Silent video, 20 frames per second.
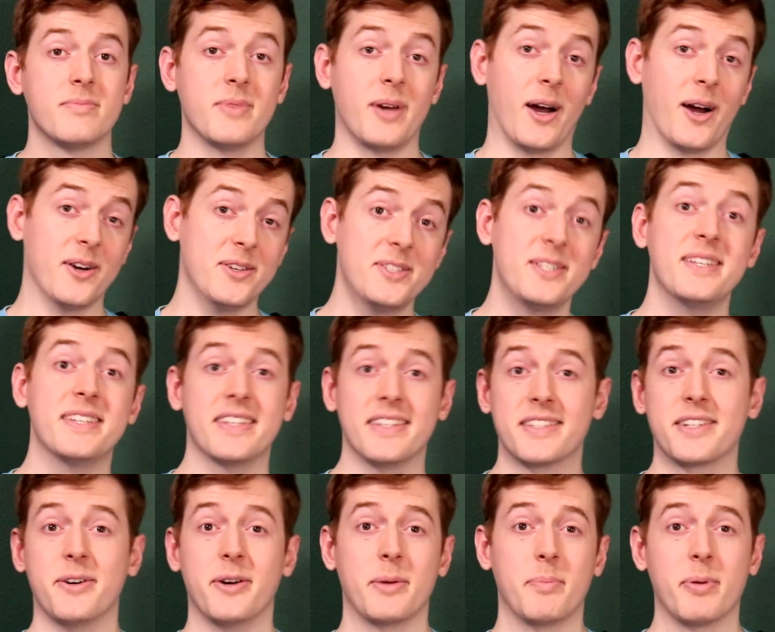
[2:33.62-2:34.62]
Our
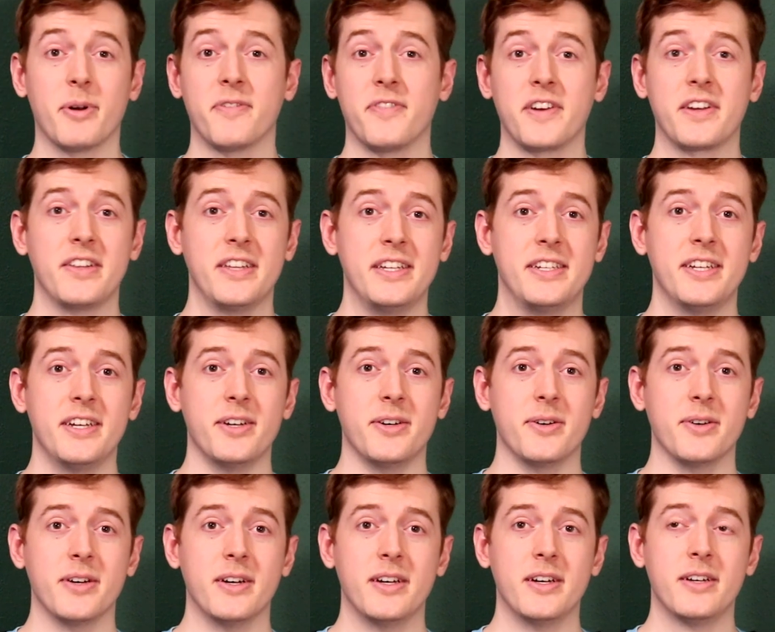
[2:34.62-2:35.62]
season's going perfectly
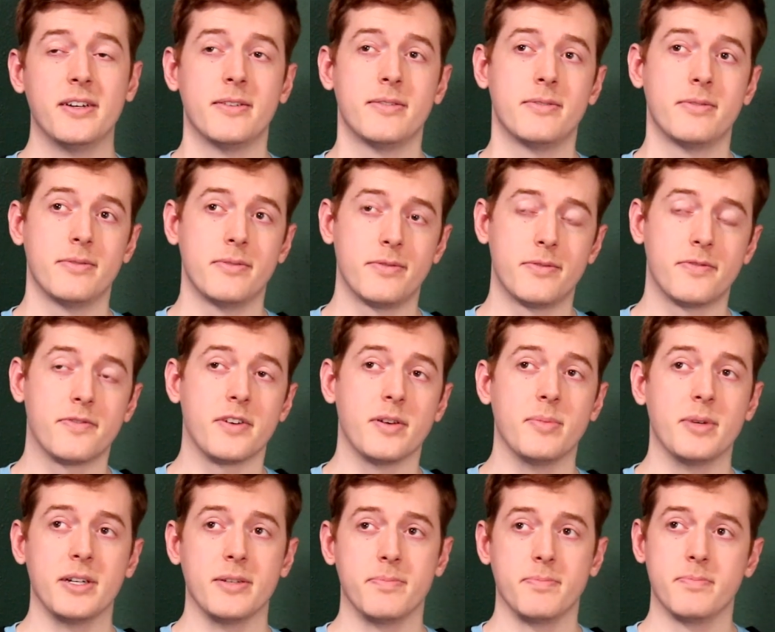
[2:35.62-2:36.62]
too.
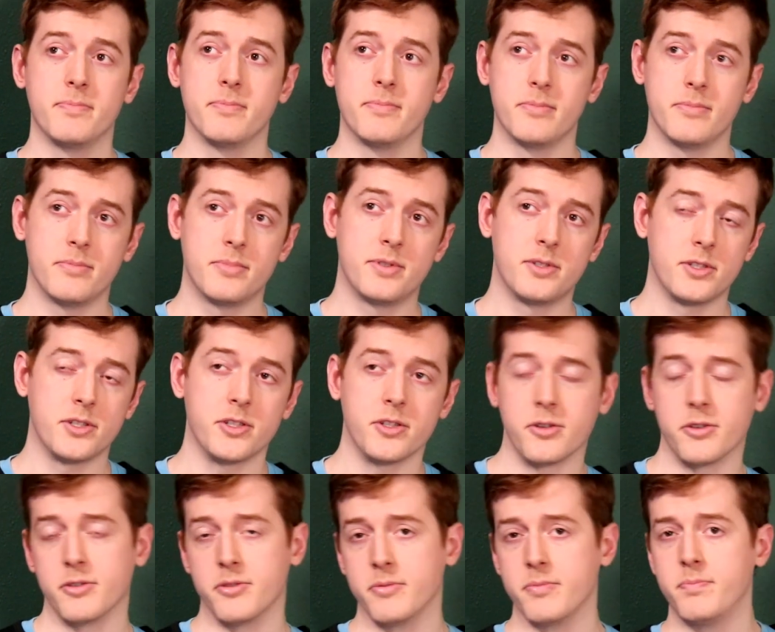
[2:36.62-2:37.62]
From a
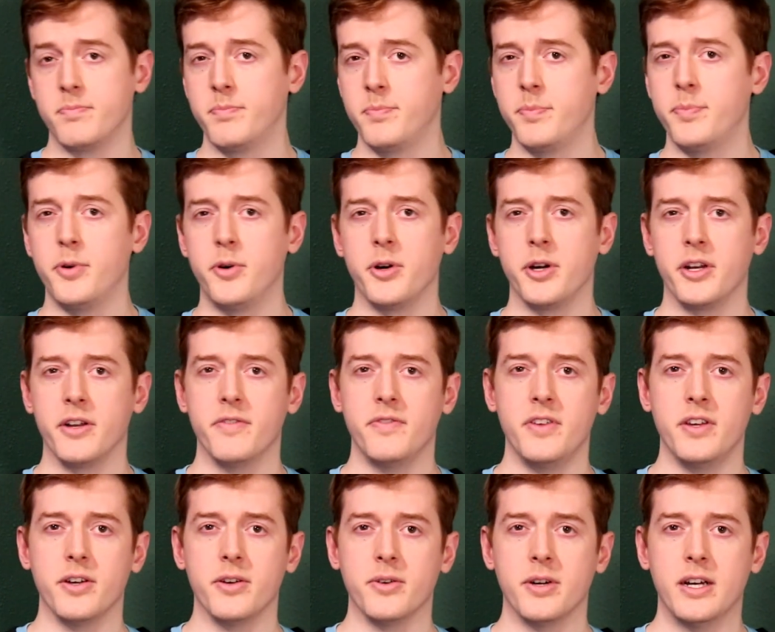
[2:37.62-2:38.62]
certain point of
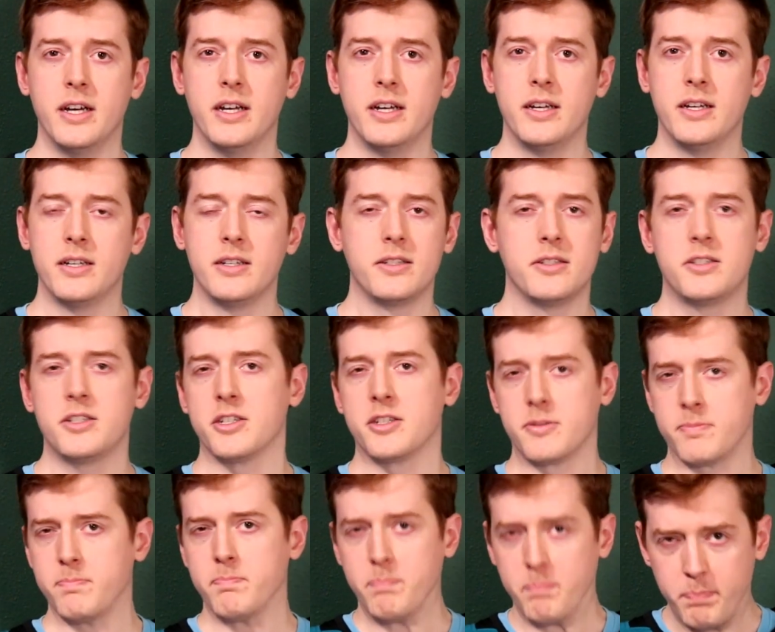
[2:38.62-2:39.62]
view.
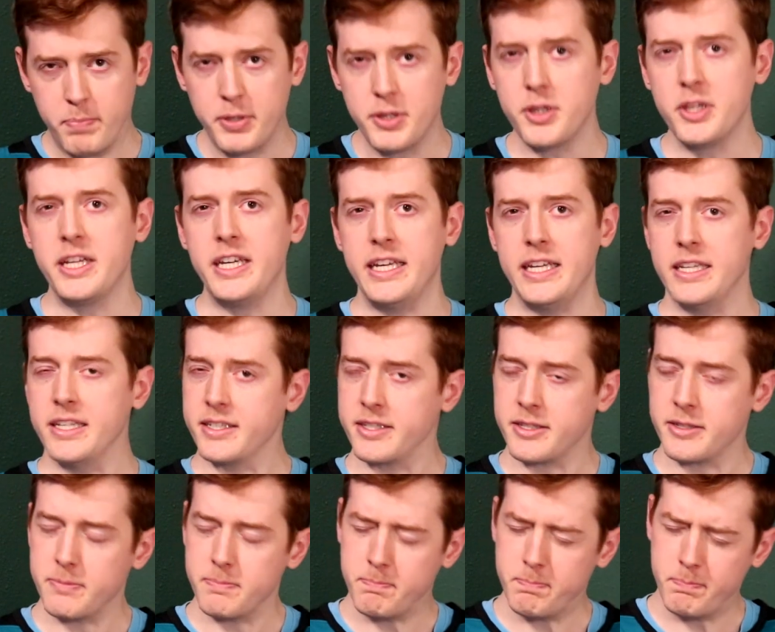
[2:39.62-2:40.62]
Just
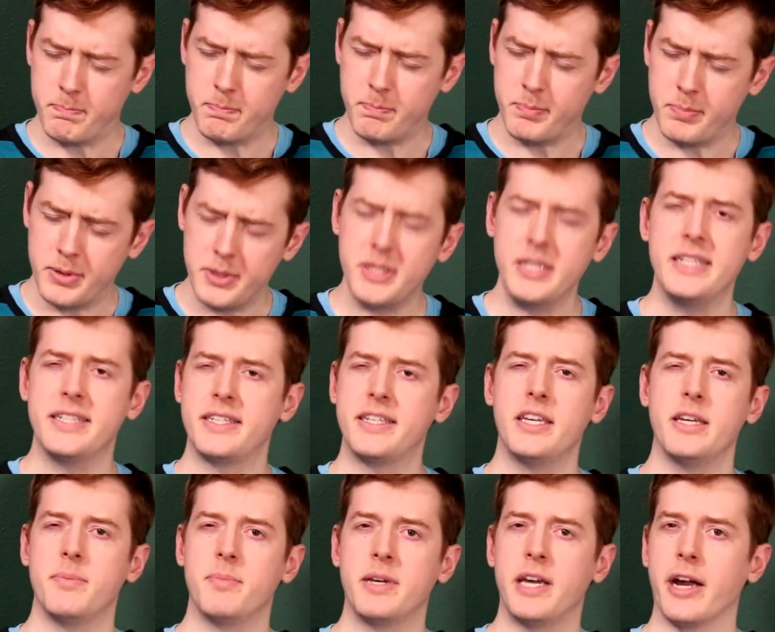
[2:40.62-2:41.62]
please, please
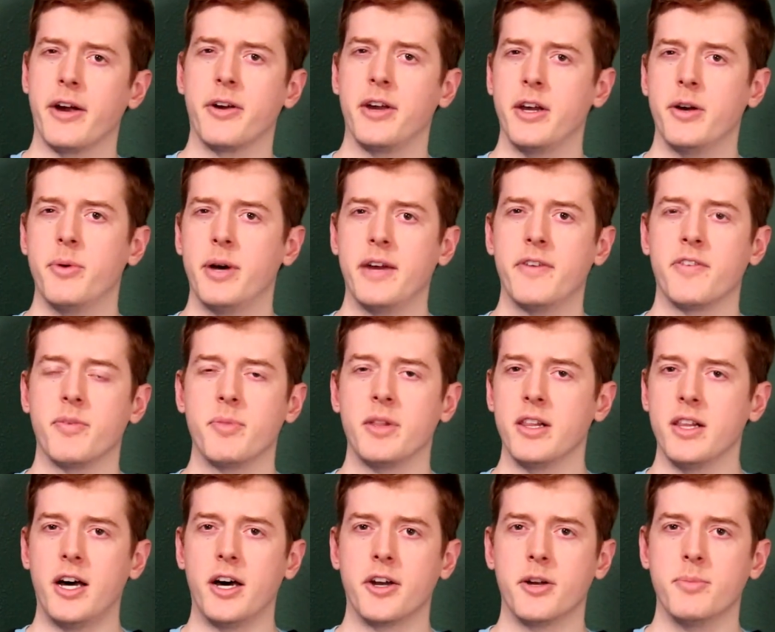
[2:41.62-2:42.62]
keep Gary away from
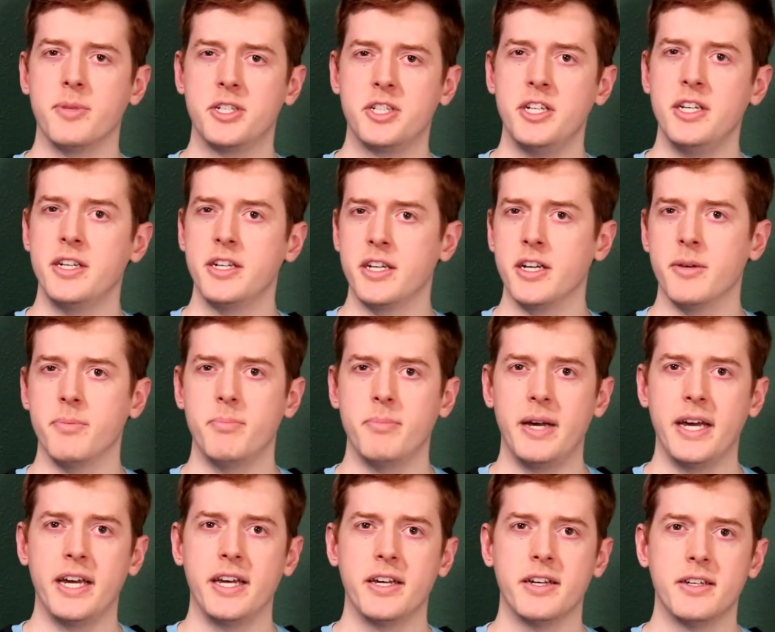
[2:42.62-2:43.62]
the lotto machine come
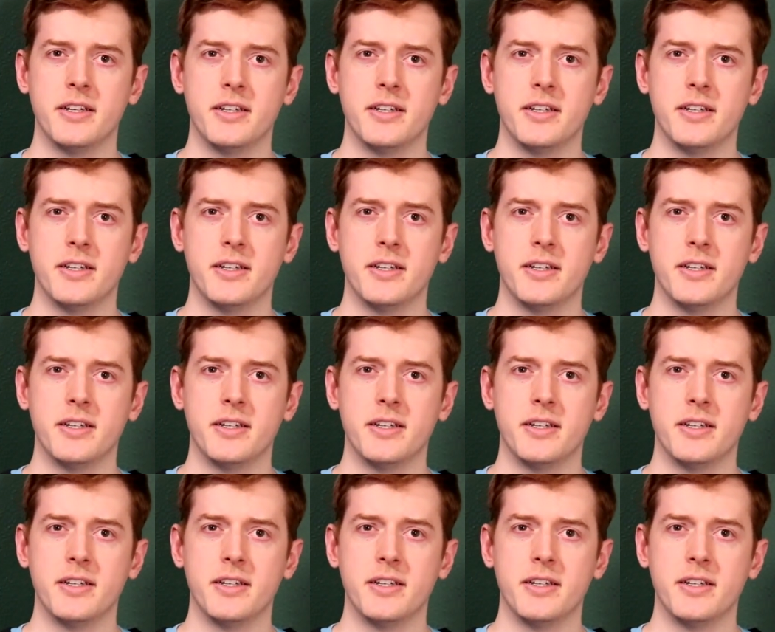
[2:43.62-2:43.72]
May.